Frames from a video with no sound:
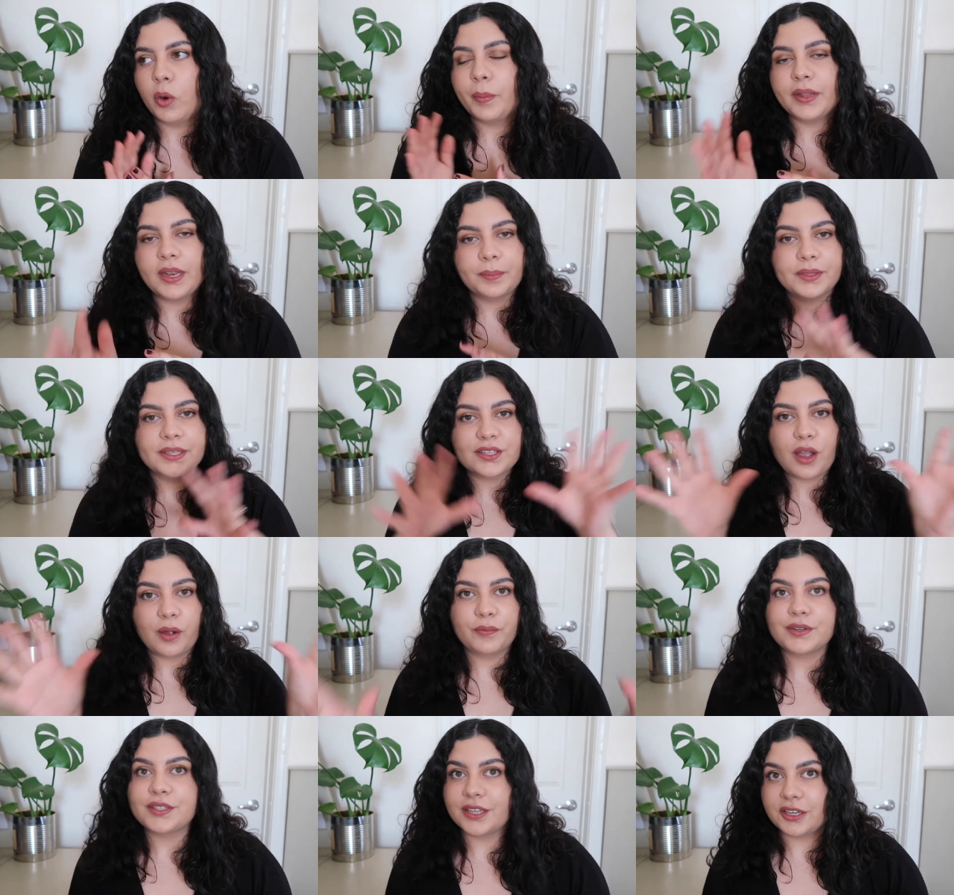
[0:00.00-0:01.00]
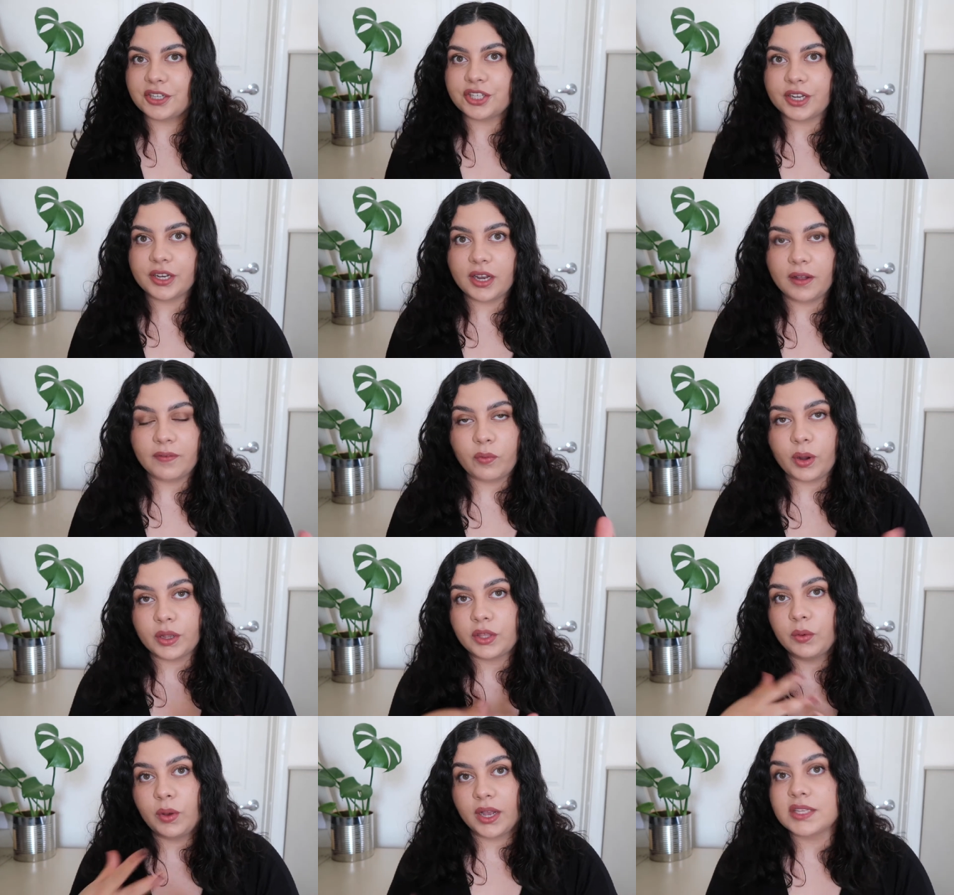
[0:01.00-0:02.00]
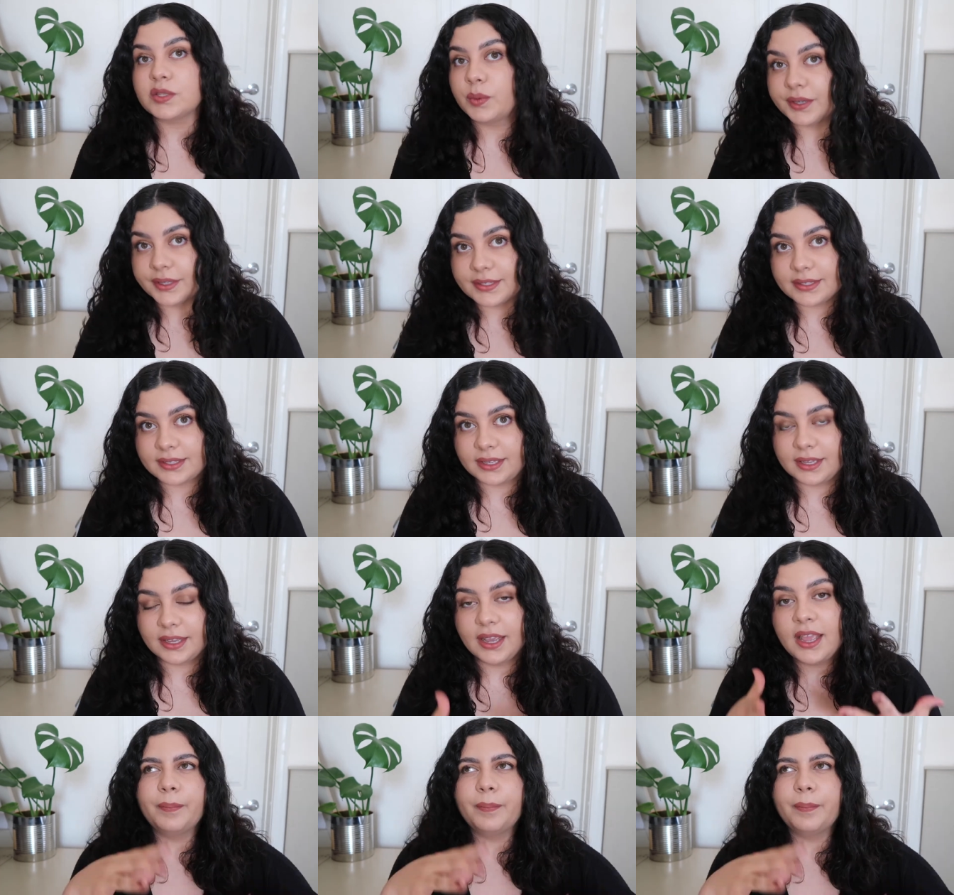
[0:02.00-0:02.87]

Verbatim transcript: open up this conversation of what you guys want to see